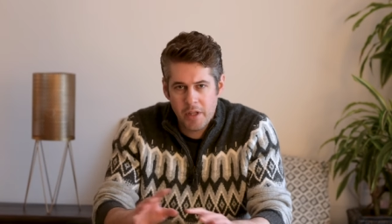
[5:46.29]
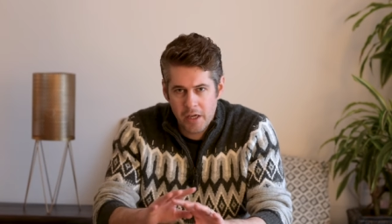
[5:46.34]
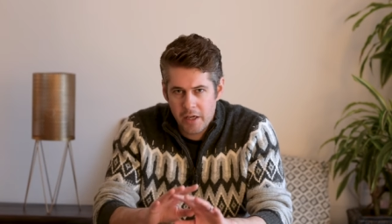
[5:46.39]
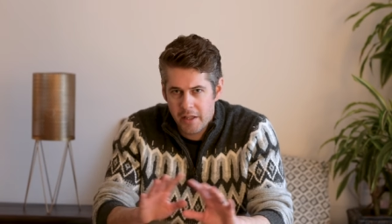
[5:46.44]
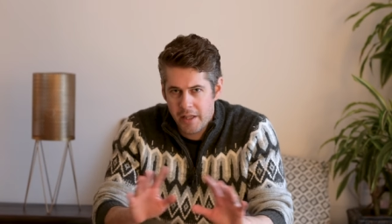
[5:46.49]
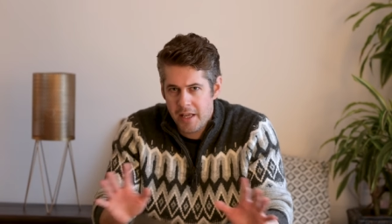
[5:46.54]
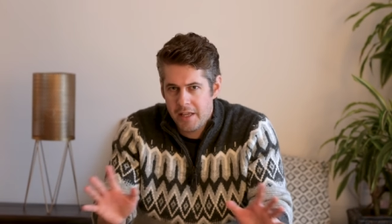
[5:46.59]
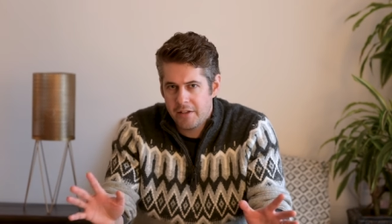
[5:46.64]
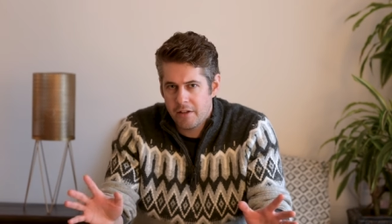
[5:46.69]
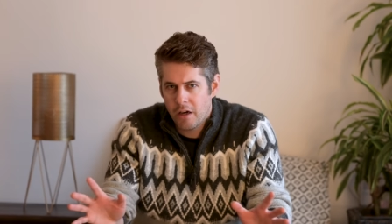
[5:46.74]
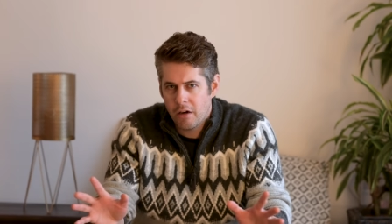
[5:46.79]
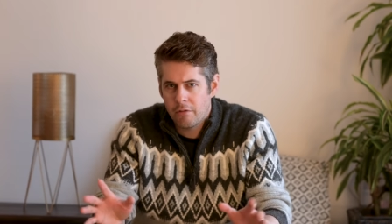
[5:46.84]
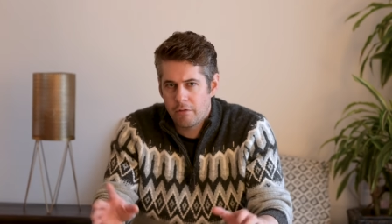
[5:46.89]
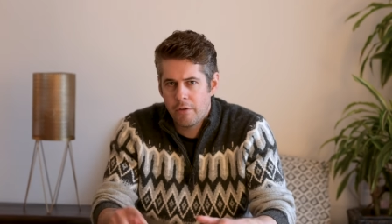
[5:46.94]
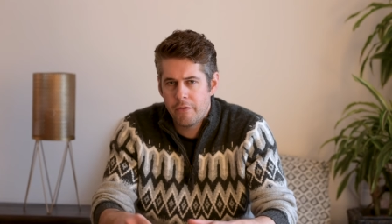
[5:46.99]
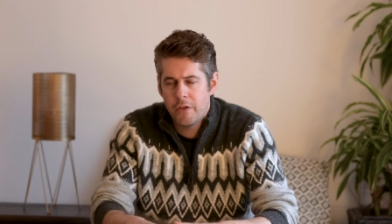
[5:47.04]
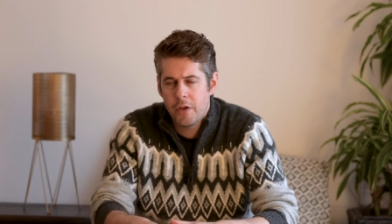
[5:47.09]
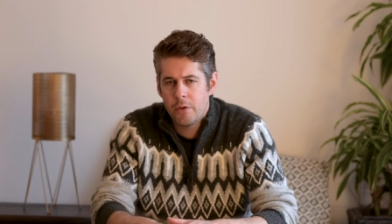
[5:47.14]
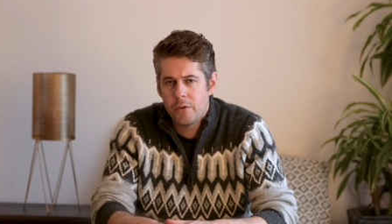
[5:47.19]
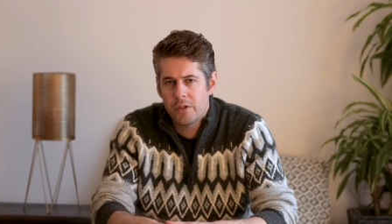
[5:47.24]
None of these are
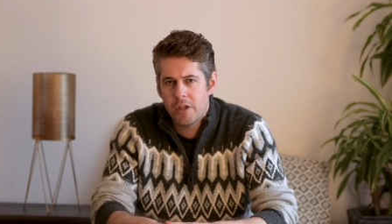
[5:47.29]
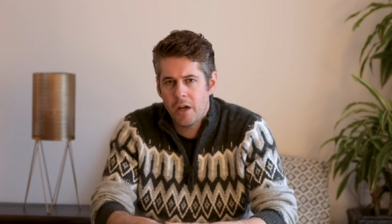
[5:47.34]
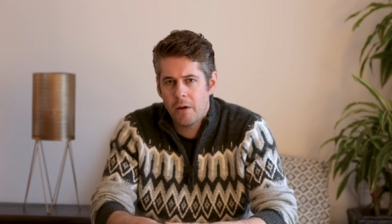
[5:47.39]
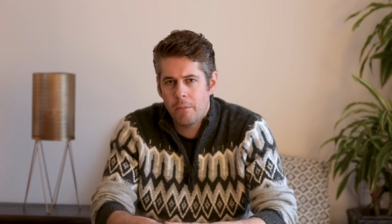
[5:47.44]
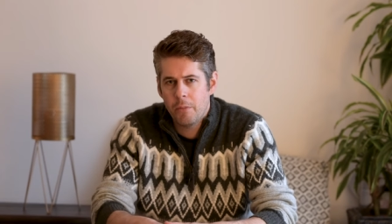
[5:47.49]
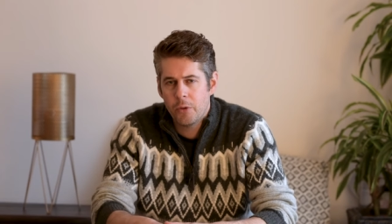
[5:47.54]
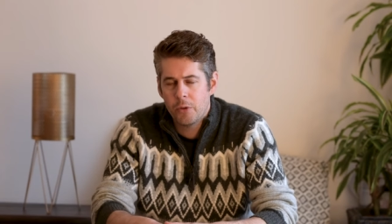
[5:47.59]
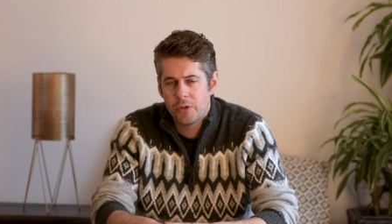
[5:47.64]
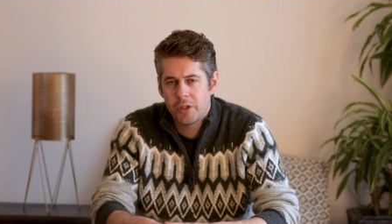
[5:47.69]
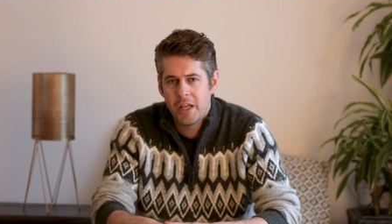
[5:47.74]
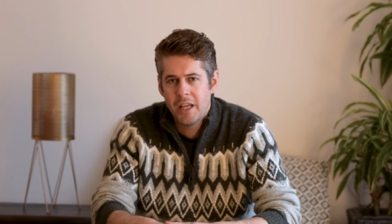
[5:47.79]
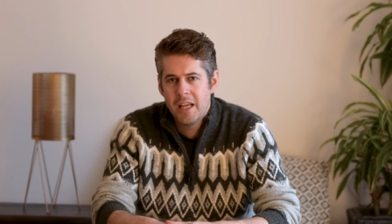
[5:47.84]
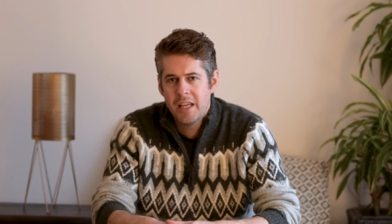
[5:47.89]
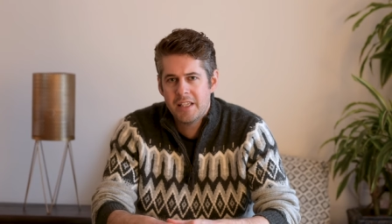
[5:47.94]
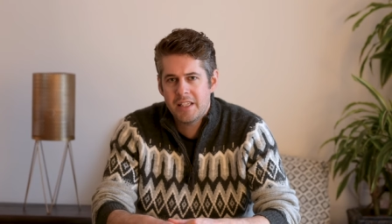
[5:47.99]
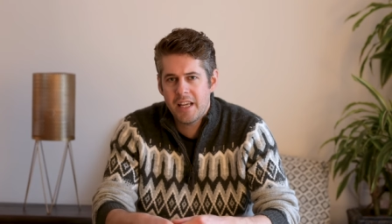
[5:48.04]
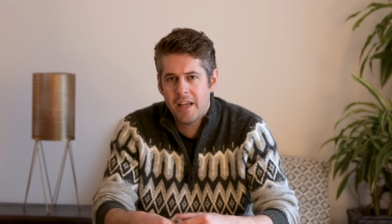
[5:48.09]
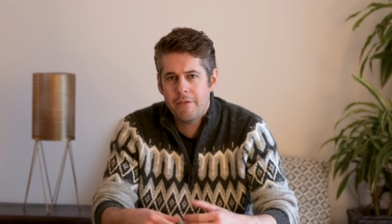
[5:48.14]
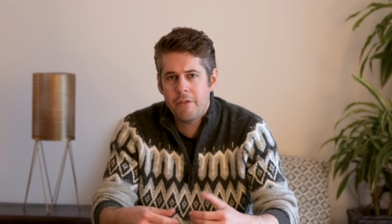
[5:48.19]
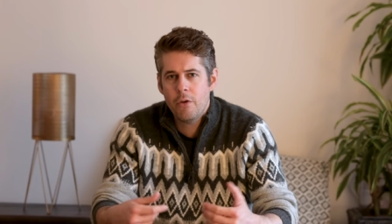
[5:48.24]
review samples,
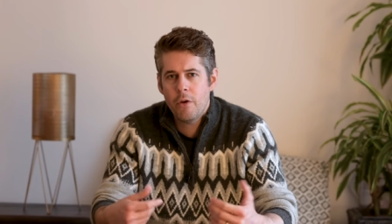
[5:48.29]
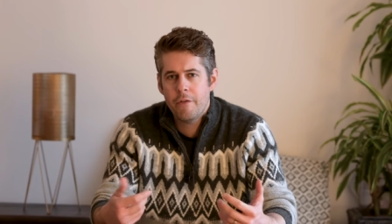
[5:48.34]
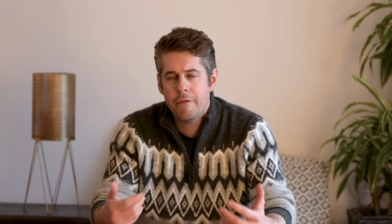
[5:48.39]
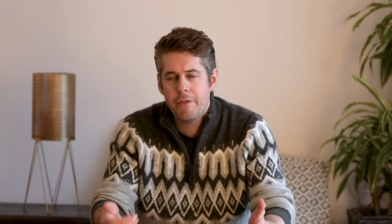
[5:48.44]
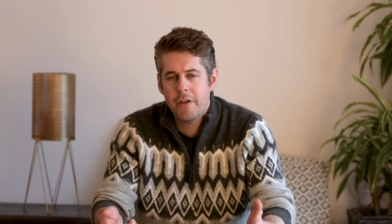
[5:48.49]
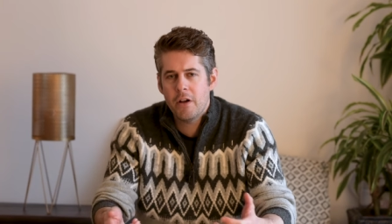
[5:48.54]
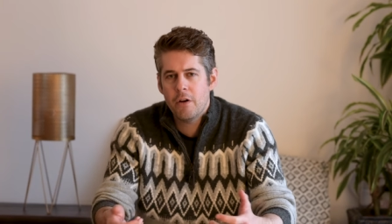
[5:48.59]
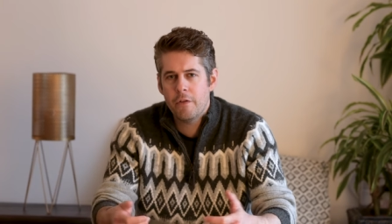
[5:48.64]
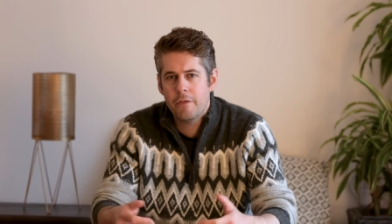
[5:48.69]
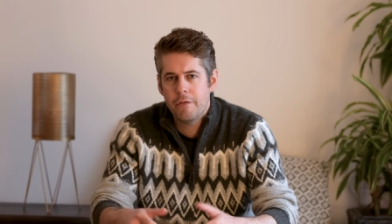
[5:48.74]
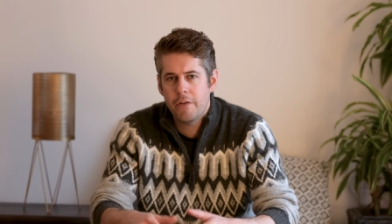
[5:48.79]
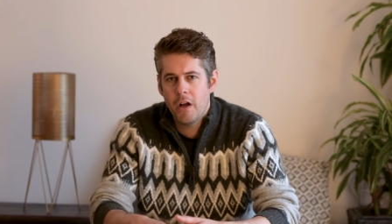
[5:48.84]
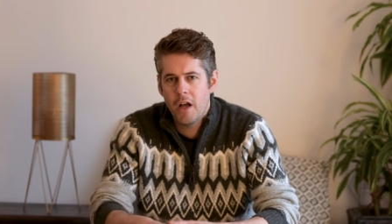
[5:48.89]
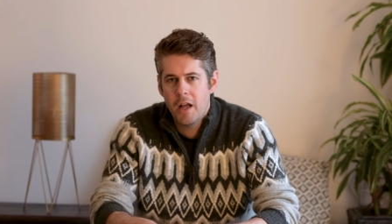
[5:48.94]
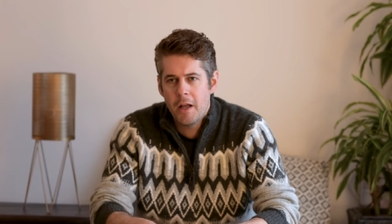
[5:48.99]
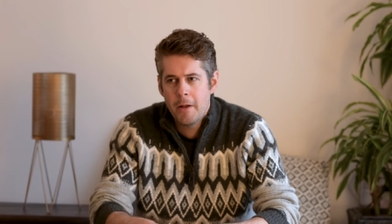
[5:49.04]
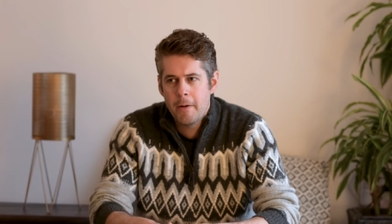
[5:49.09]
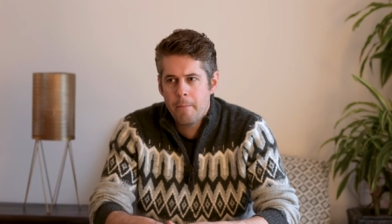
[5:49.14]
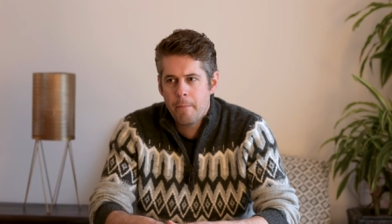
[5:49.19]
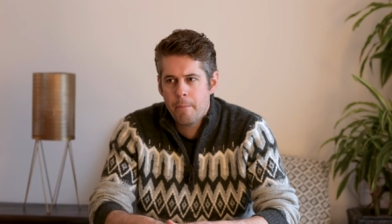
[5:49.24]
to give you a feel for